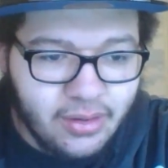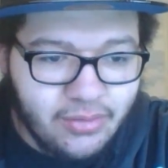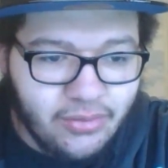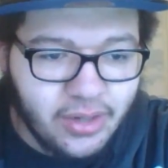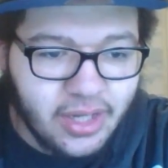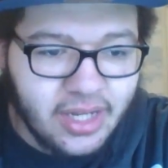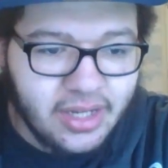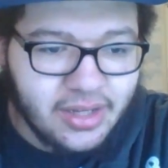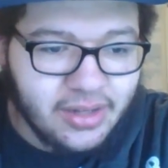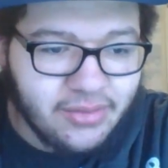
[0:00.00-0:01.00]

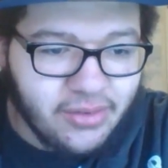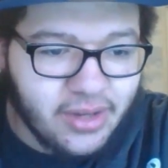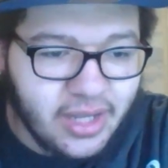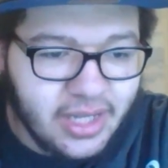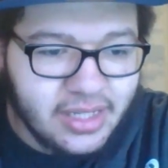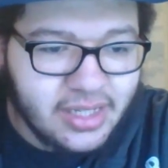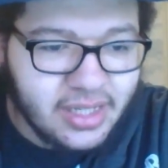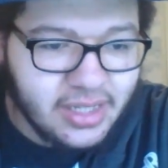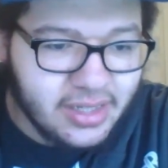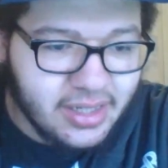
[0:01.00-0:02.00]
Forgetting, forget
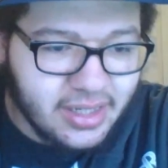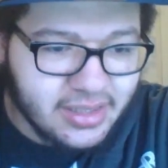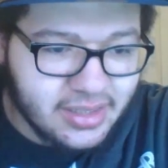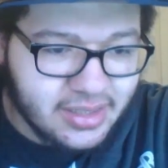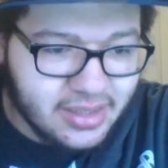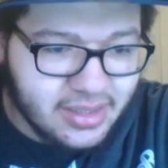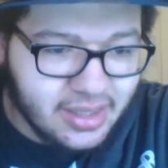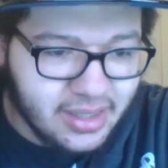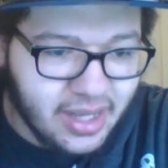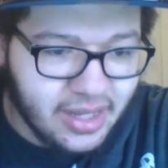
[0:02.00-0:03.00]
incan, in,
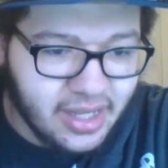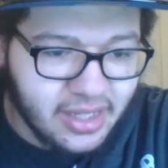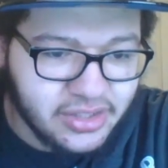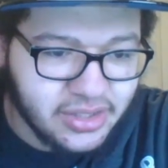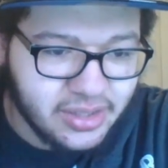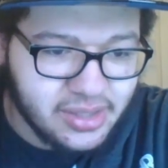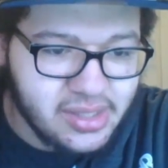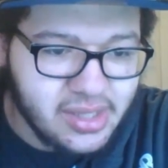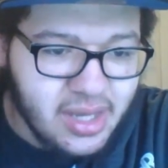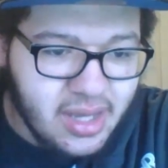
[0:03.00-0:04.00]

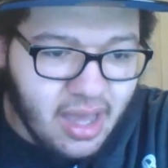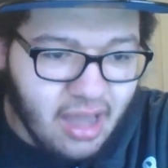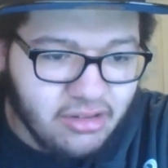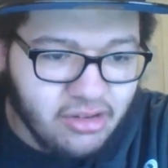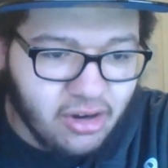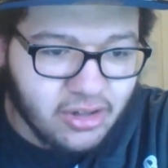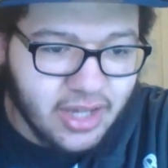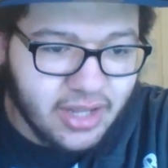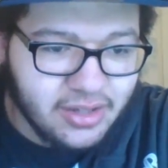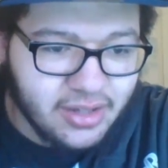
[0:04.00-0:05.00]
incarnations and
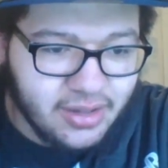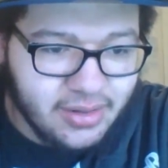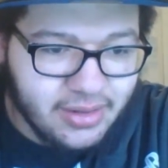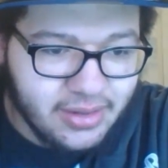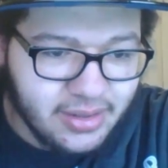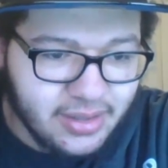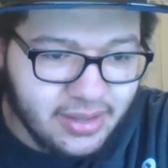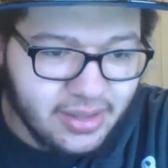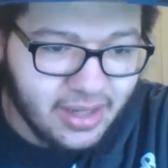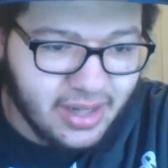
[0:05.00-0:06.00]
dark and
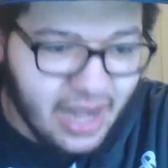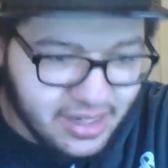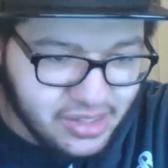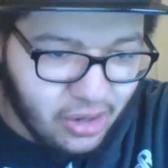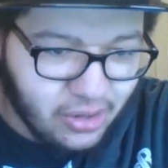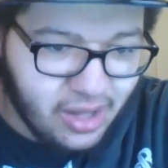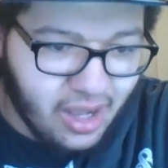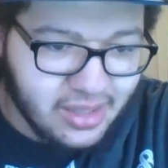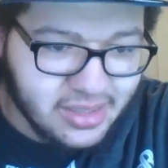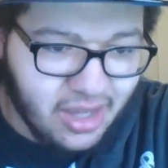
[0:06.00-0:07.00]
yeah and dark
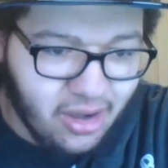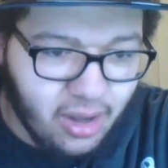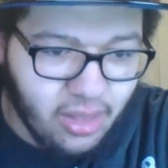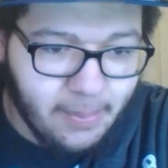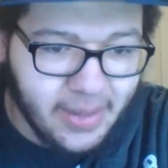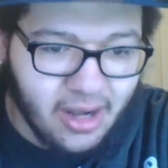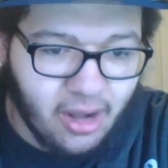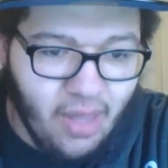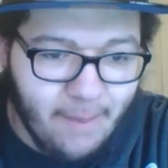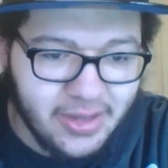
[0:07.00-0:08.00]
gods all the
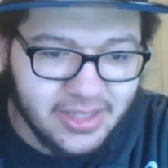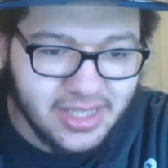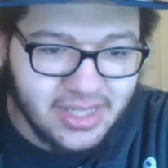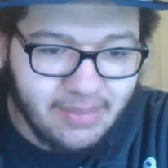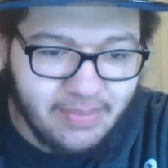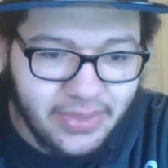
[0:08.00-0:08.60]
all that business.